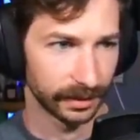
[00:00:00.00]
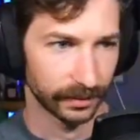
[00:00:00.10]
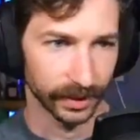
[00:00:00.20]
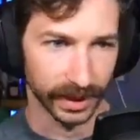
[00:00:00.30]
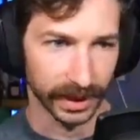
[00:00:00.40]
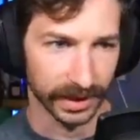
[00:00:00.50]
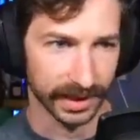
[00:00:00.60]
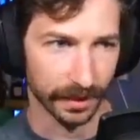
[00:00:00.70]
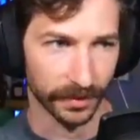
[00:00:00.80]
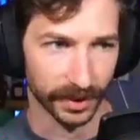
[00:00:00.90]
we need
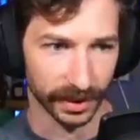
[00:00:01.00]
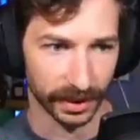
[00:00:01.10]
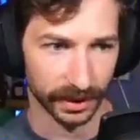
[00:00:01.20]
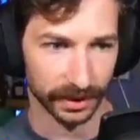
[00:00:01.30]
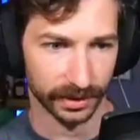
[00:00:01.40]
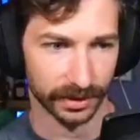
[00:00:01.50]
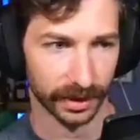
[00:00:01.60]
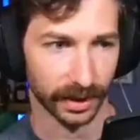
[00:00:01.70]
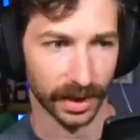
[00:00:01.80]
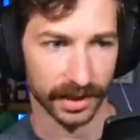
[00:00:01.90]
something to
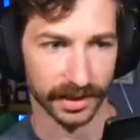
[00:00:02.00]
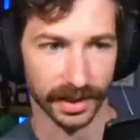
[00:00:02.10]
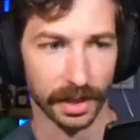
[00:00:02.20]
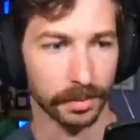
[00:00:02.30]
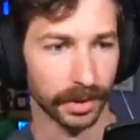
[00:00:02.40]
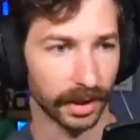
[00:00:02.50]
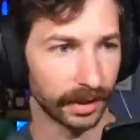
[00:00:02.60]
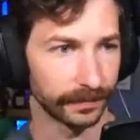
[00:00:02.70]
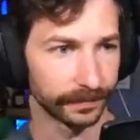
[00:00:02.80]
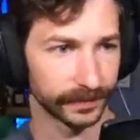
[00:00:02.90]
gussy up
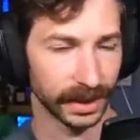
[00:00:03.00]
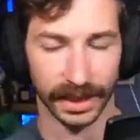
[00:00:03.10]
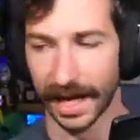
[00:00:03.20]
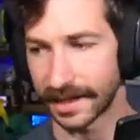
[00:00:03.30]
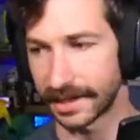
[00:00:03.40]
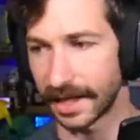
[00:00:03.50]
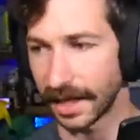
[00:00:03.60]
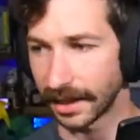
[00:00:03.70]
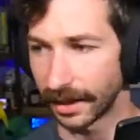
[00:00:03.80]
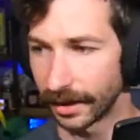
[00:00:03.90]
our last
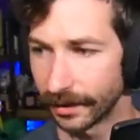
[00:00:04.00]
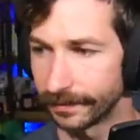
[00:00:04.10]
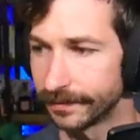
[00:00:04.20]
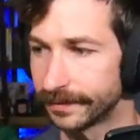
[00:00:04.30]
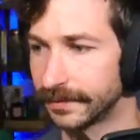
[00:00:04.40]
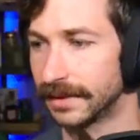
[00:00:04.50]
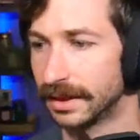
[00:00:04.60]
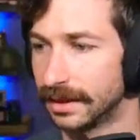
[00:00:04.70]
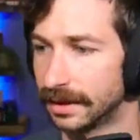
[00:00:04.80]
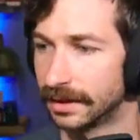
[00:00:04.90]
day here yeah,
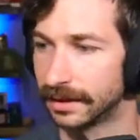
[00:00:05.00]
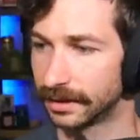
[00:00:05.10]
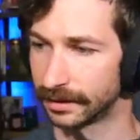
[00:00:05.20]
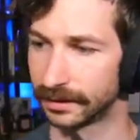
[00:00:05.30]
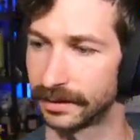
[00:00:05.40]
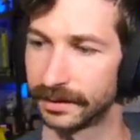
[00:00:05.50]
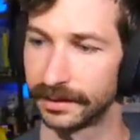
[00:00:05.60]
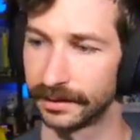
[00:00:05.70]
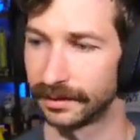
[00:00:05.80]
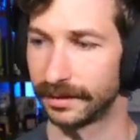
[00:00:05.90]
we... all of our
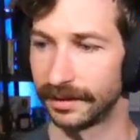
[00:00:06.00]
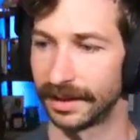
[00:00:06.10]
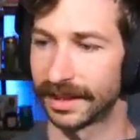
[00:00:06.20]
flashlights on.